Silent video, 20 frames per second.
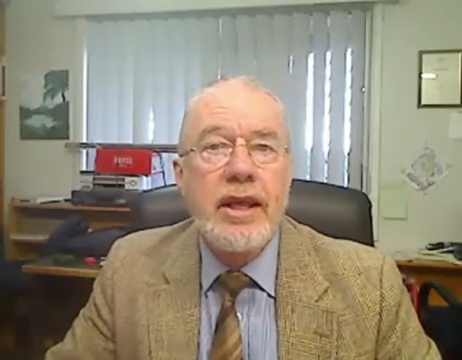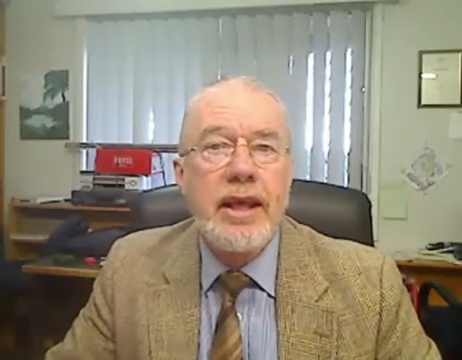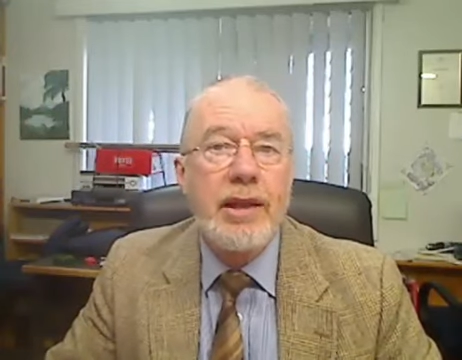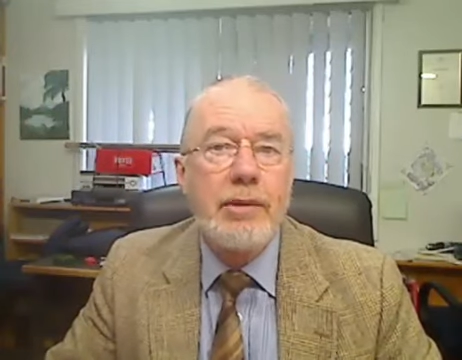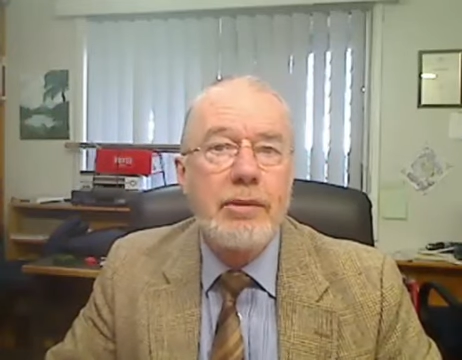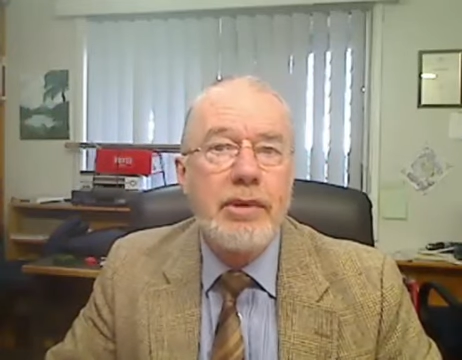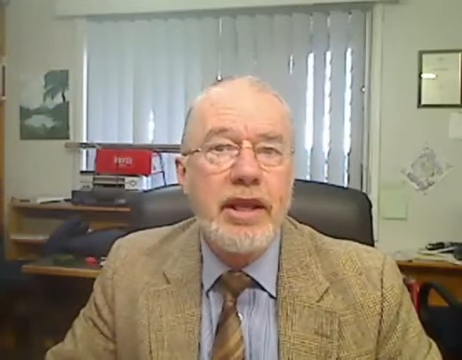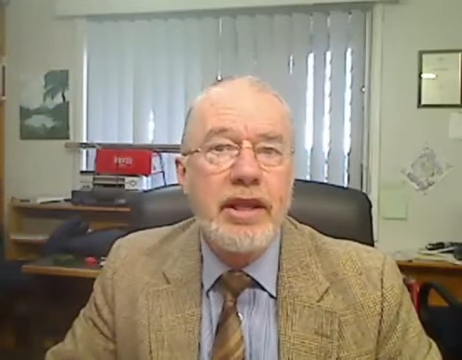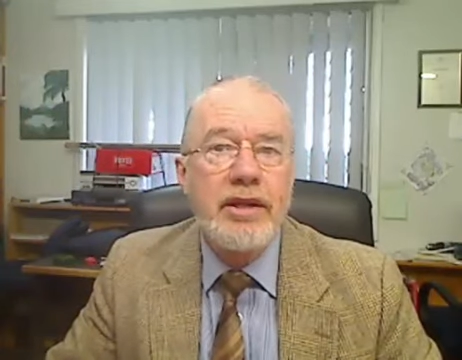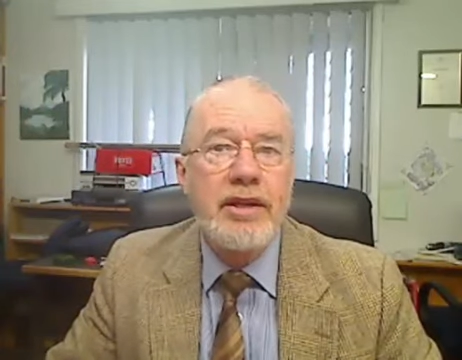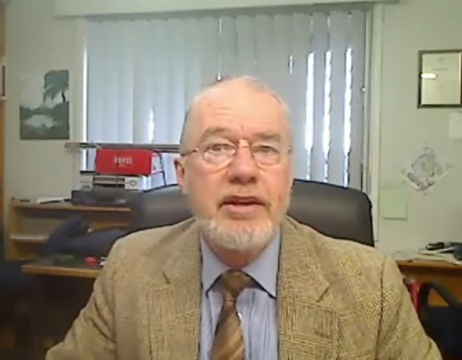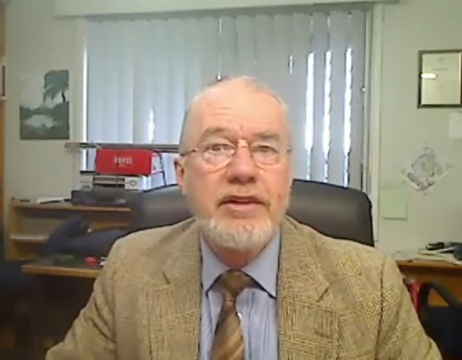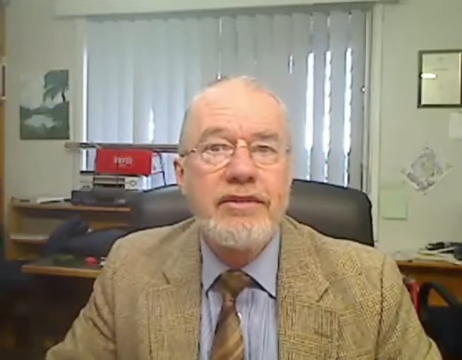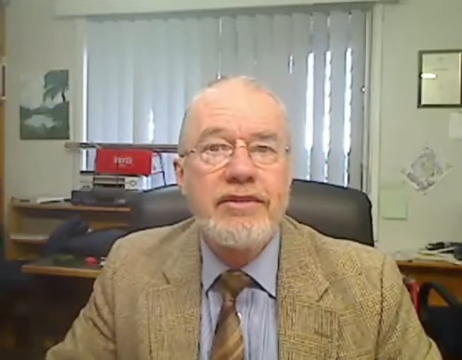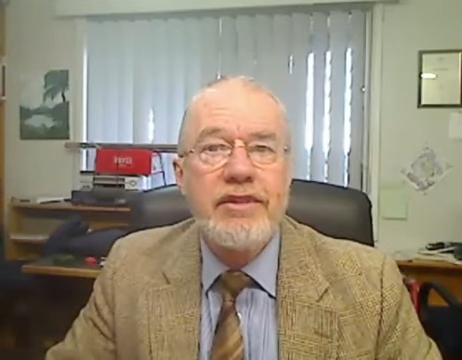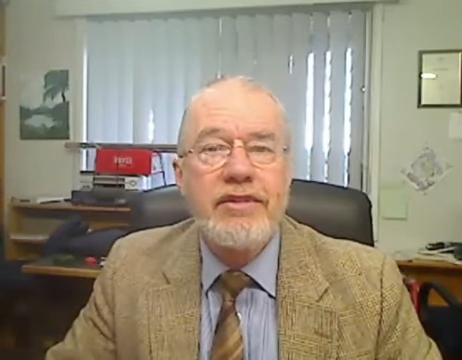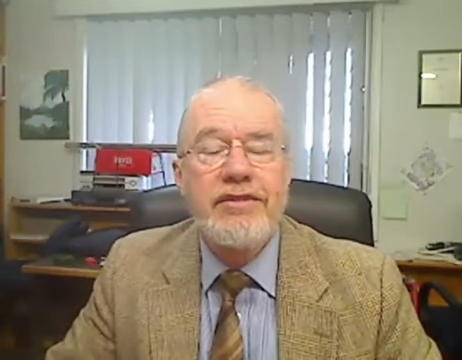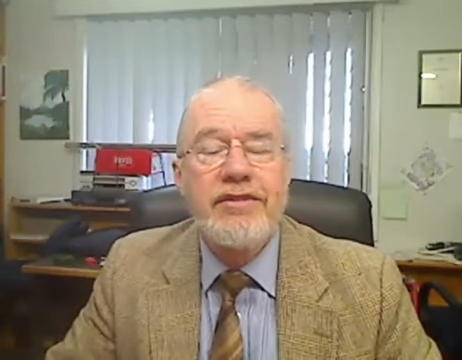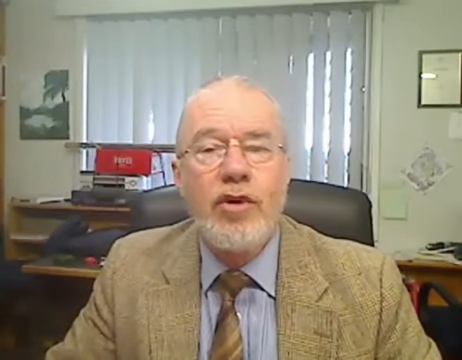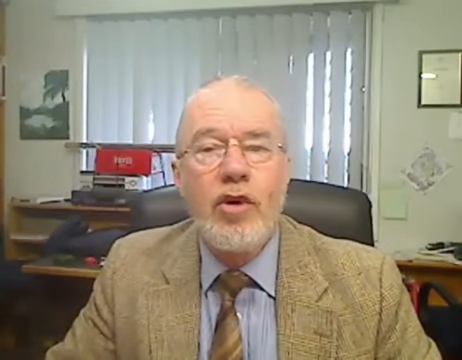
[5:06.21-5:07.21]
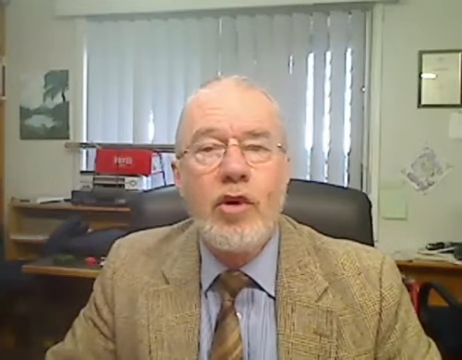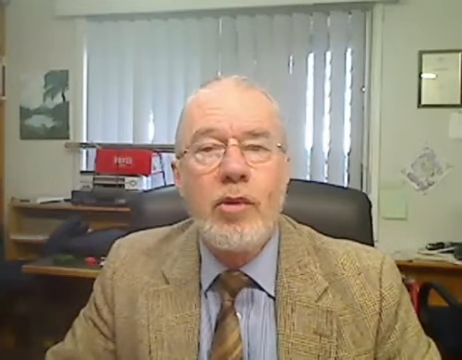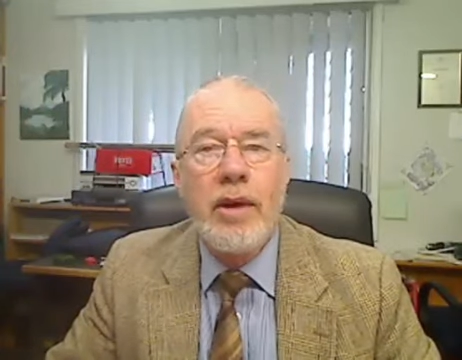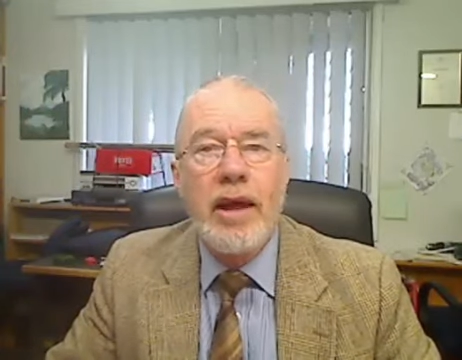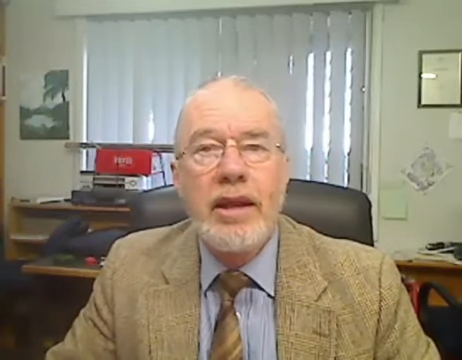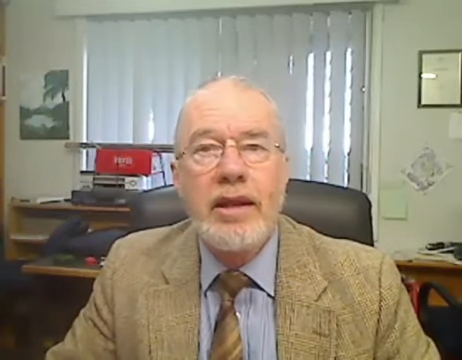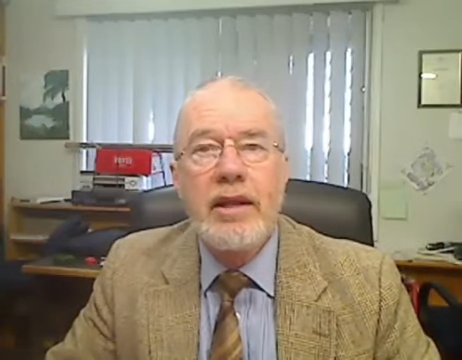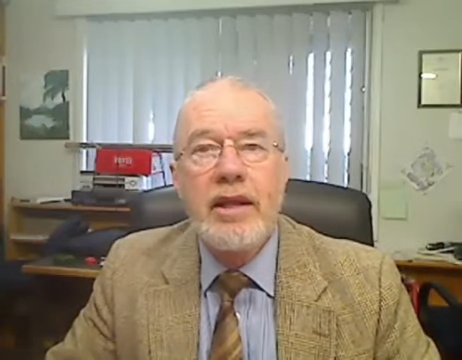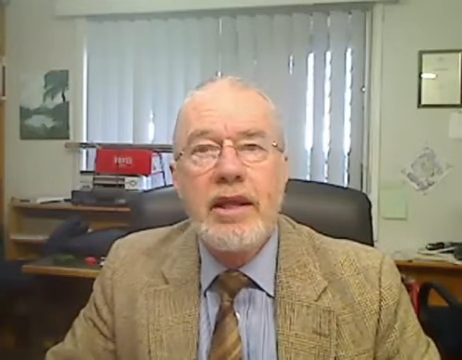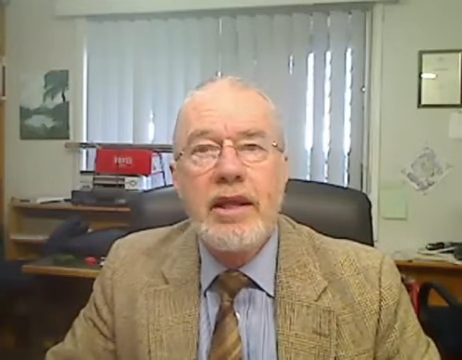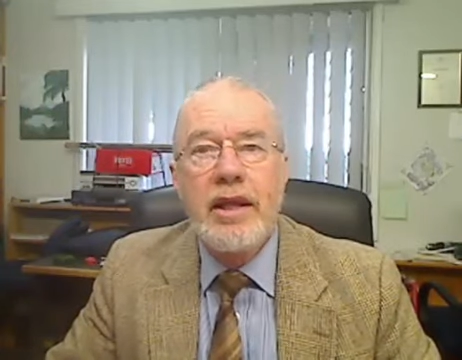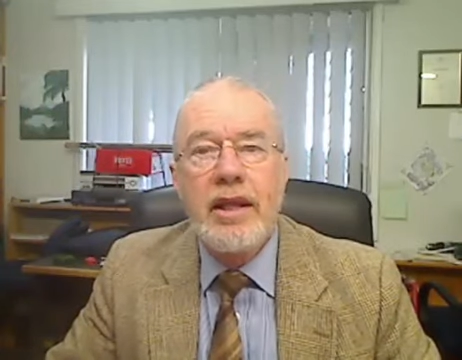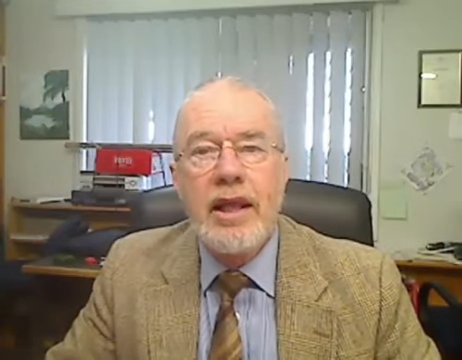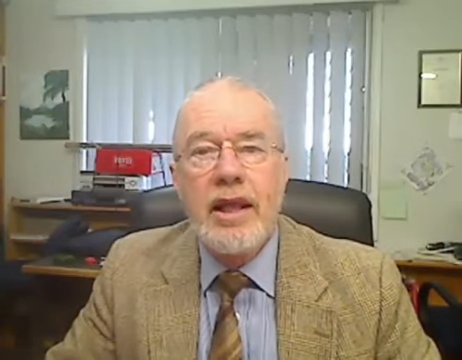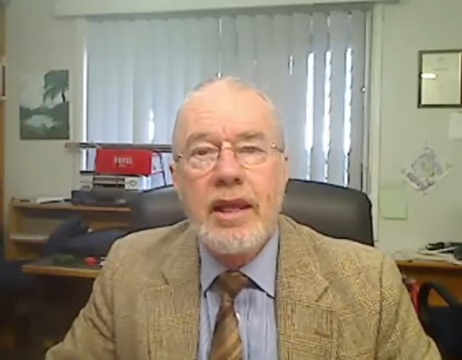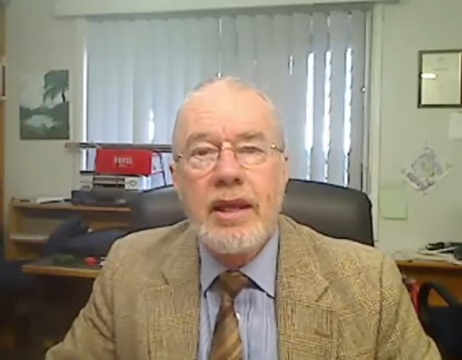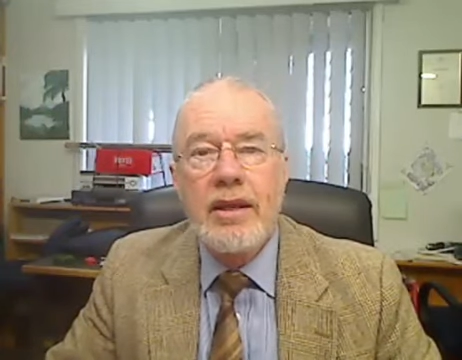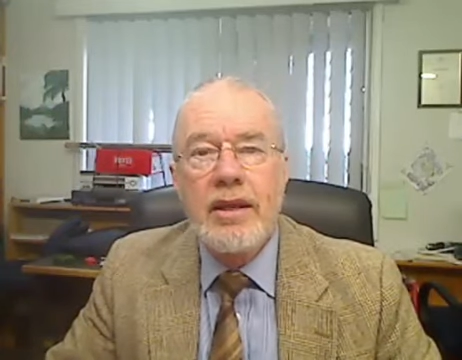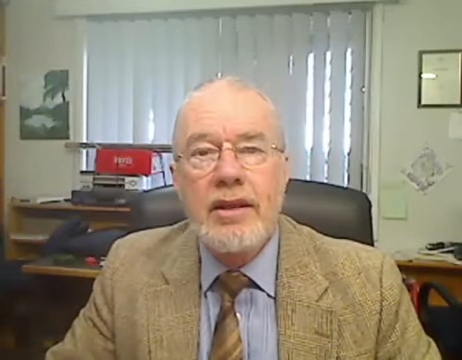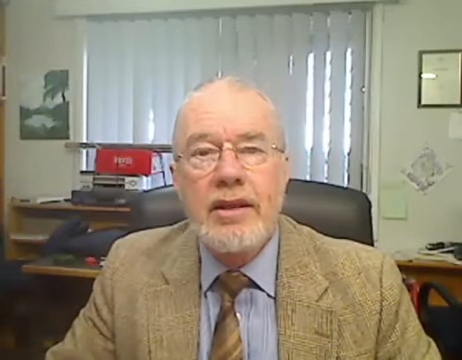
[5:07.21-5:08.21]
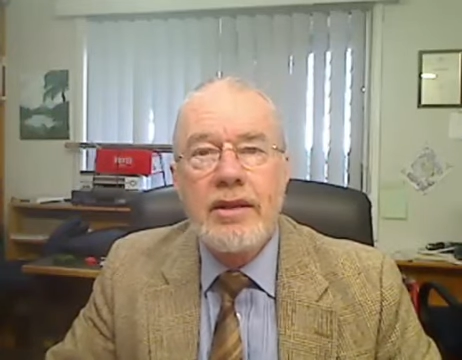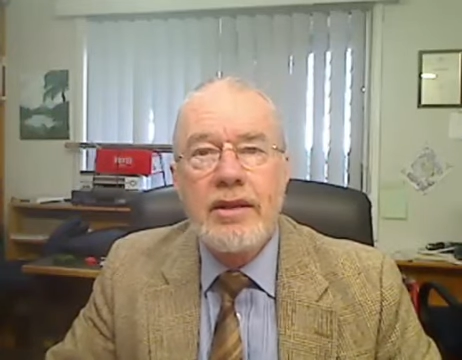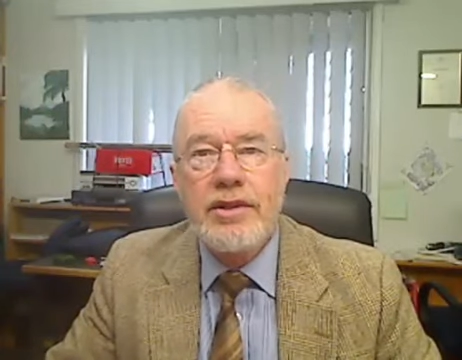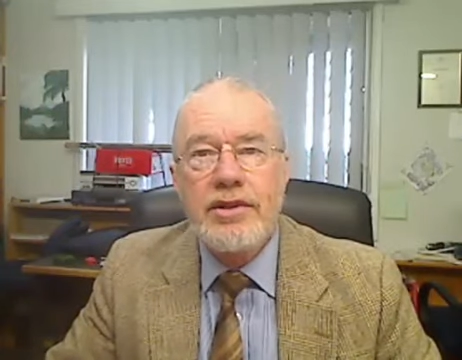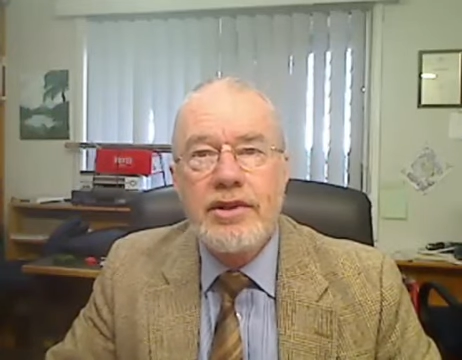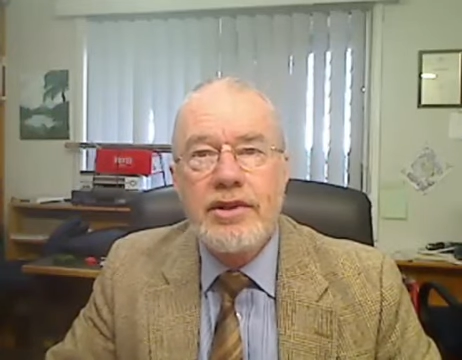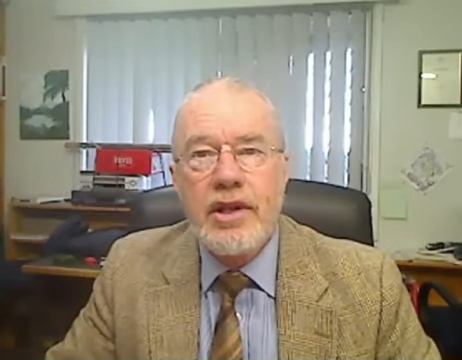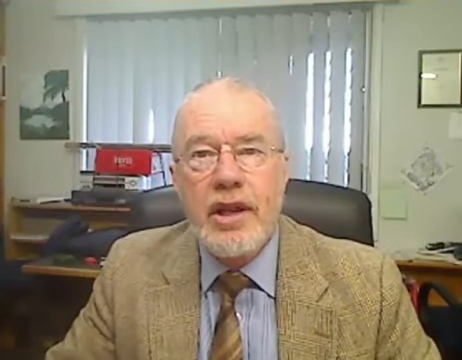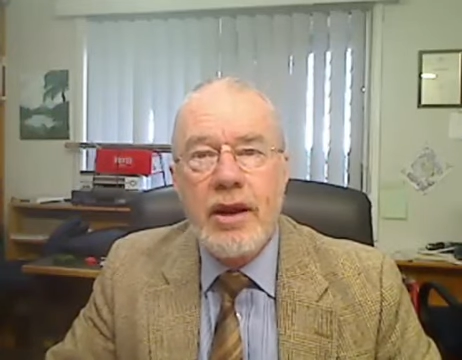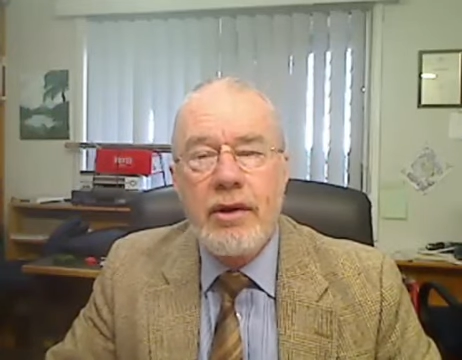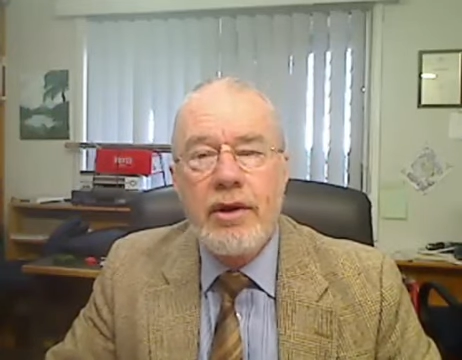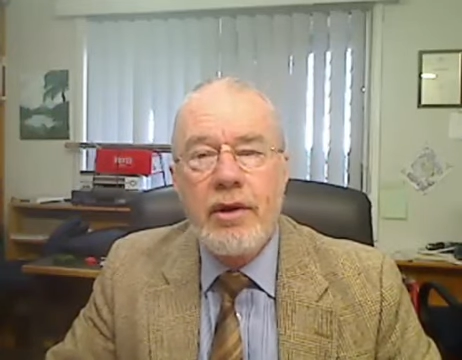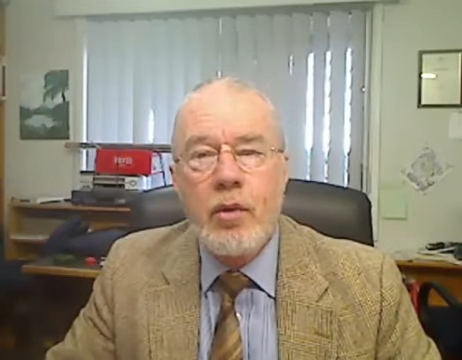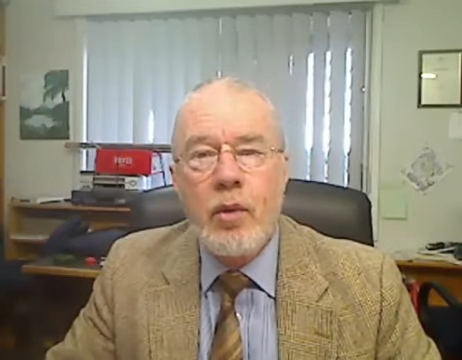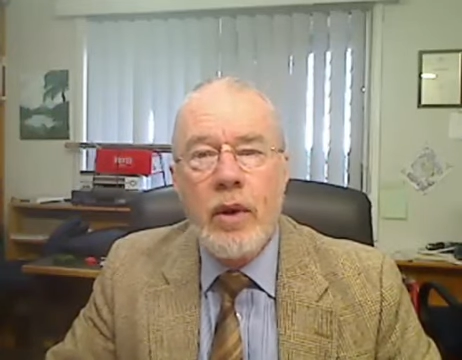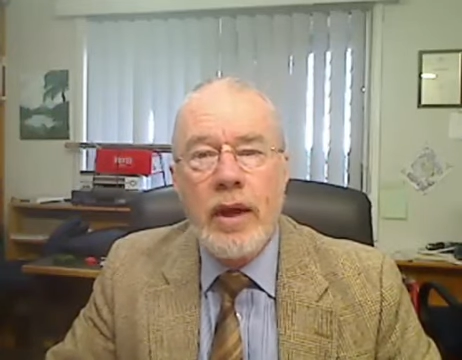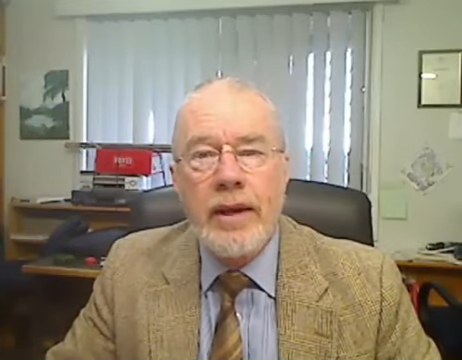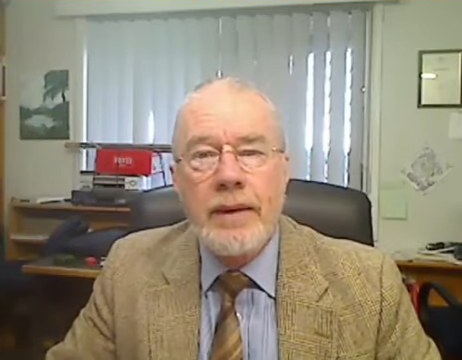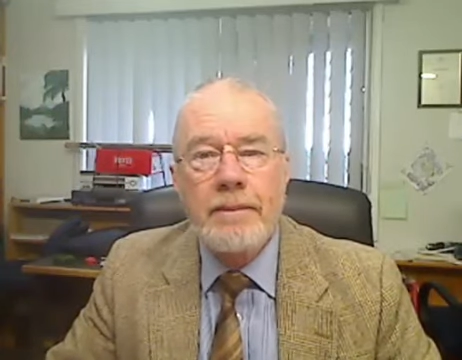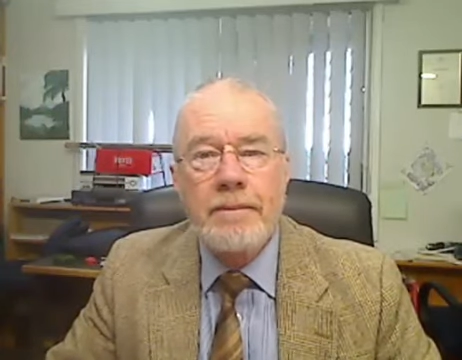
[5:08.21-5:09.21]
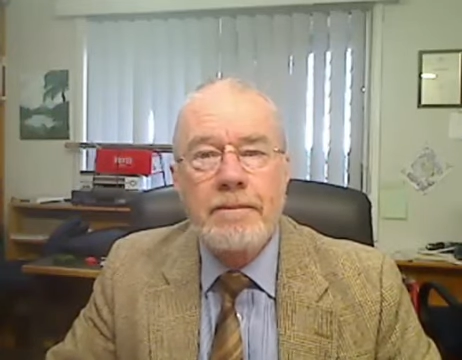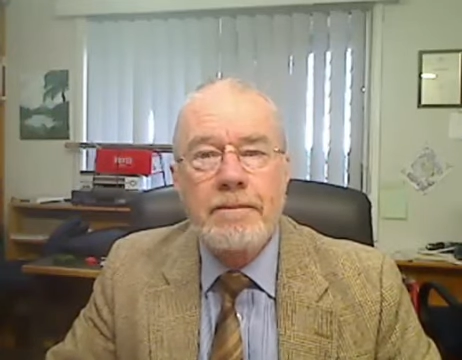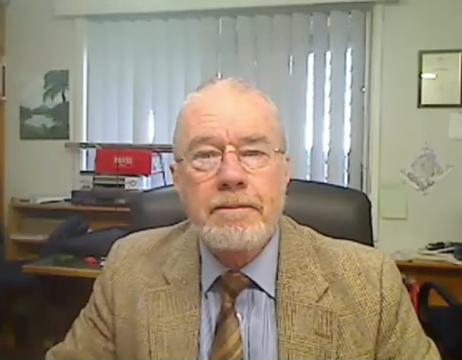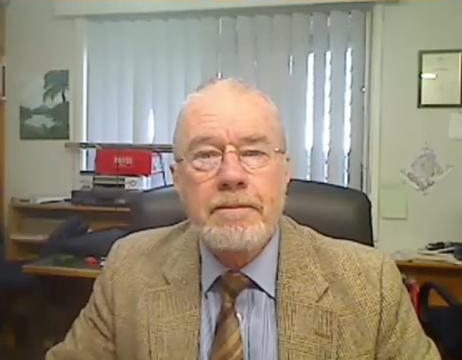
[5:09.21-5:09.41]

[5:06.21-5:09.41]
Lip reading: albeit in a different format in this current one.